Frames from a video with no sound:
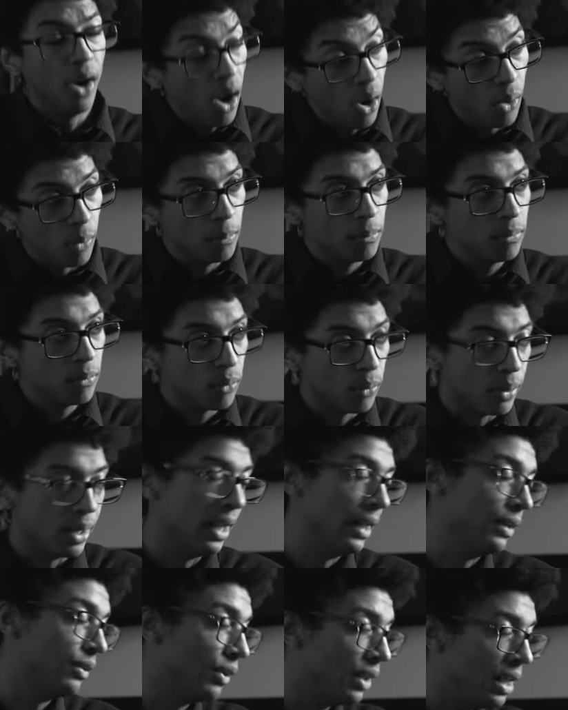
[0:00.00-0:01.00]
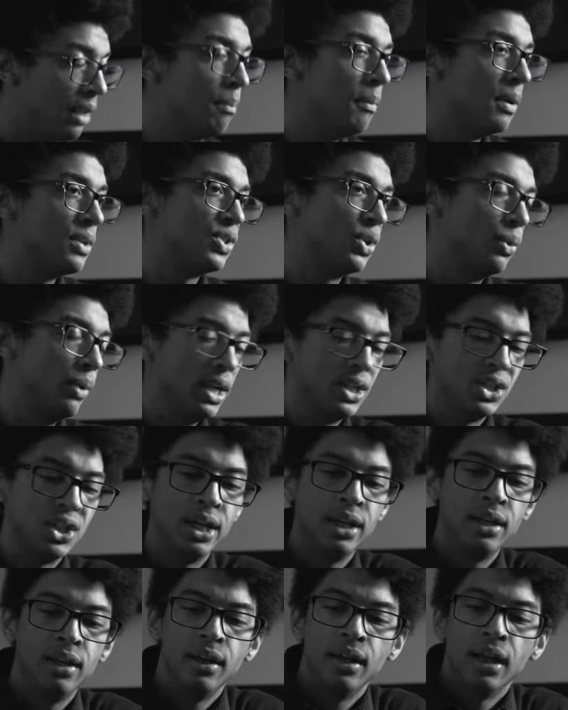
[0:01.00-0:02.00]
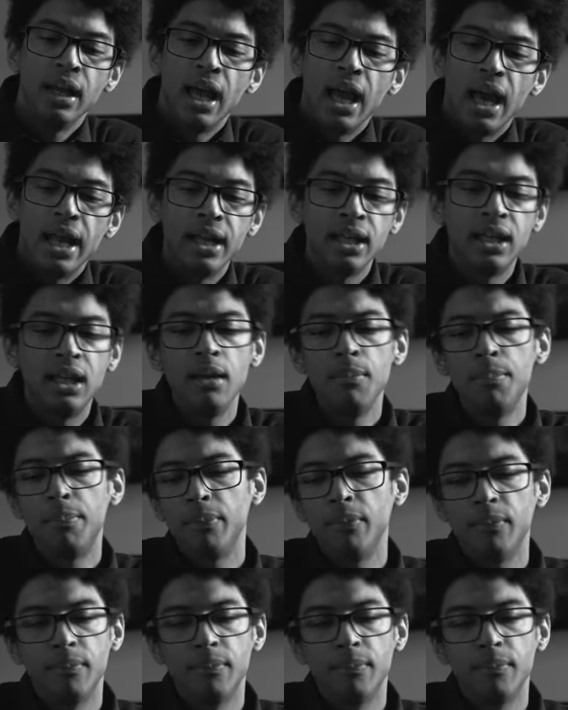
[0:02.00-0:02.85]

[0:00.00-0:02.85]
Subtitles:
home, where I like to keep my Sriracha, and I keep